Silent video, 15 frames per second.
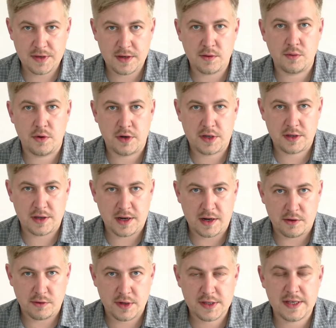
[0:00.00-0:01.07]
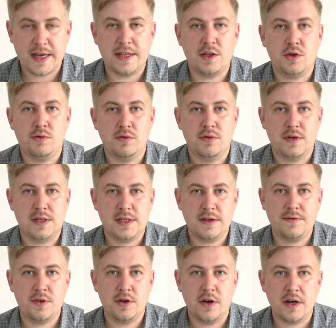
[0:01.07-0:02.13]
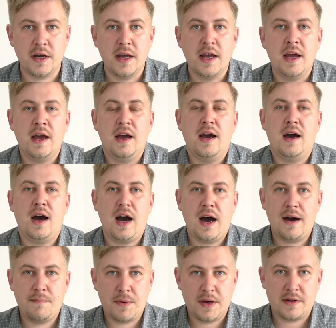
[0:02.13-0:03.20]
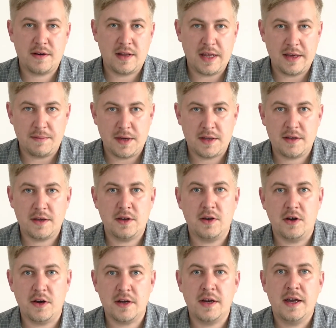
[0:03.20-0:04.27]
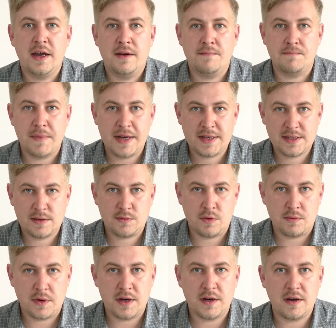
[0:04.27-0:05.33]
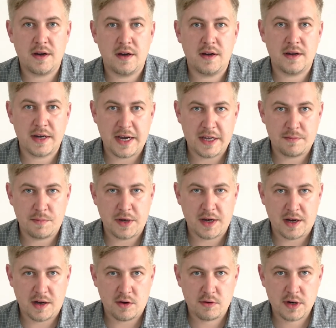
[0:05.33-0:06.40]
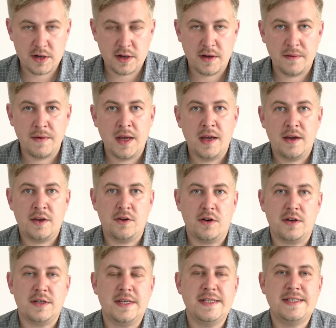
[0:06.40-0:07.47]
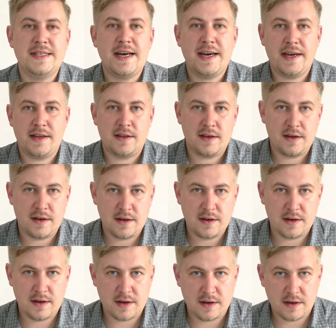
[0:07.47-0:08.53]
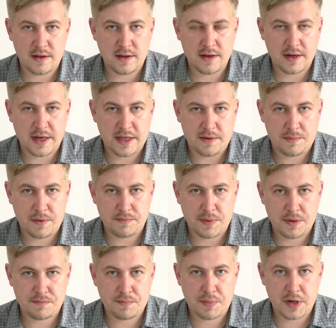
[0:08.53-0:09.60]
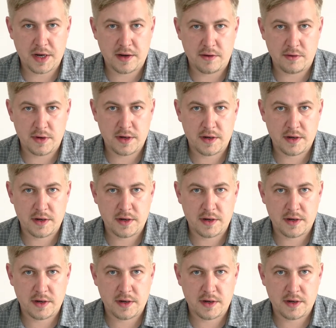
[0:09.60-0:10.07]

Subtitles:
working hours, and you will receive your upper limit, your maximum rate per hour, your desired rate per hour.